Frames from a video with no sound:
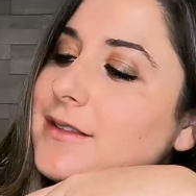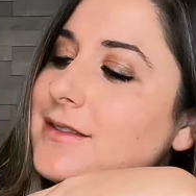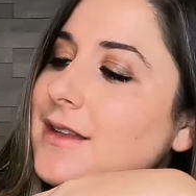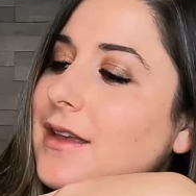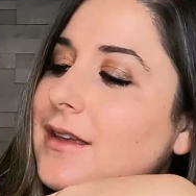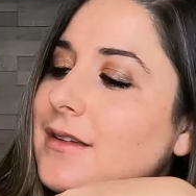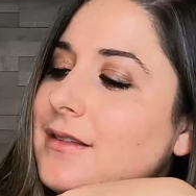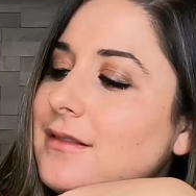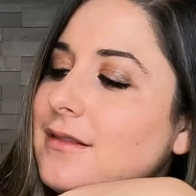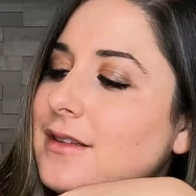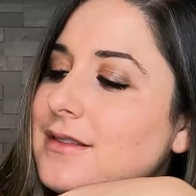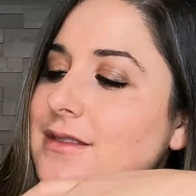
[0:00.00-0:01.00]
looks like
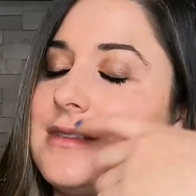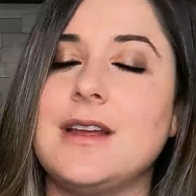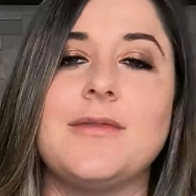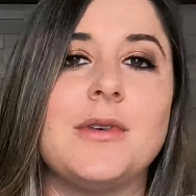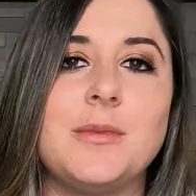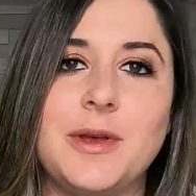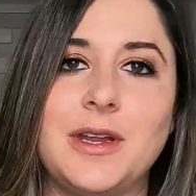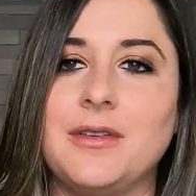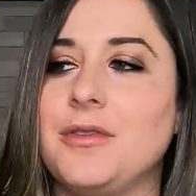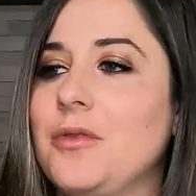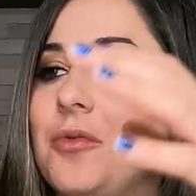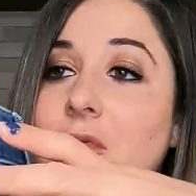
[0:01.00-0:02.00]
it's never been